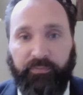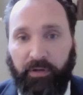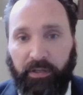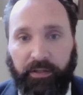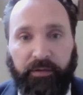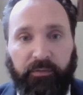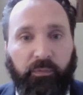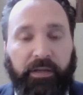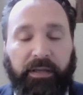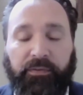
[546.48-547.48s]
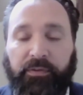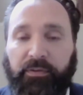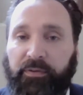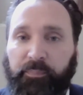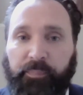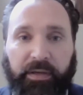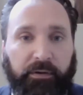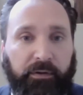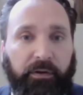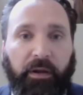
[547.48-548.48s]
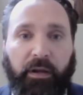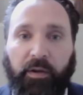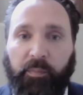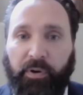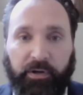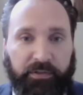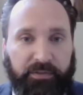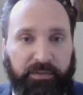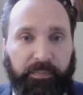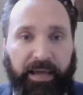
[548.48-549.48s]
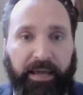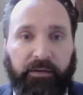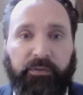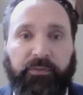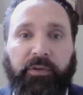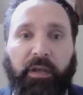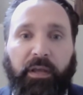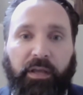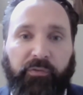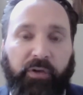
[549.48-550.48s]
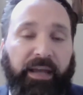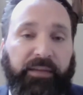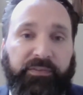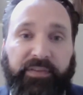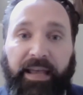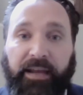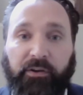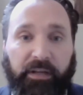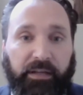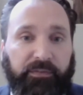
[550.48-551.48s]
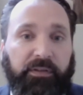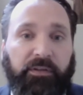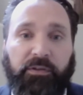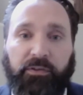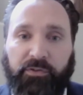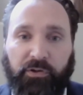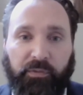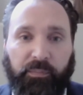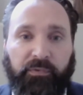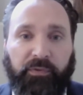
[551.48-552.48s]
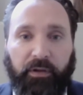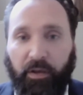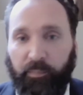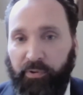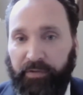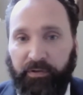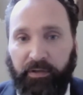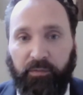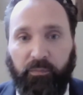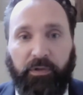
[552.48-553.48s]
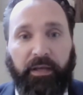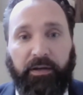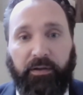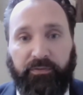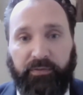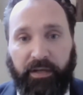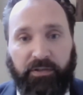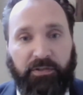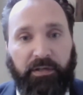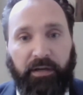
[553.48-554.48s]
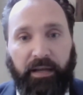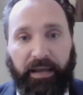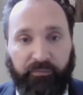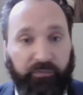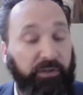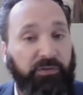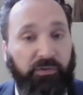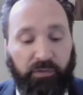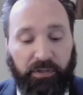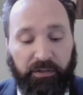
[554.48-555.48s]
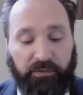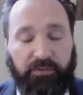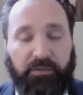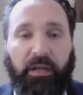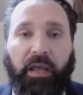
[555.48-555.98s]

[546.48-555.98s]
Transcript: fallen. We get into these bitter partisan battles. If you had staggered 18-year terms, a president would get a selection every 2 years.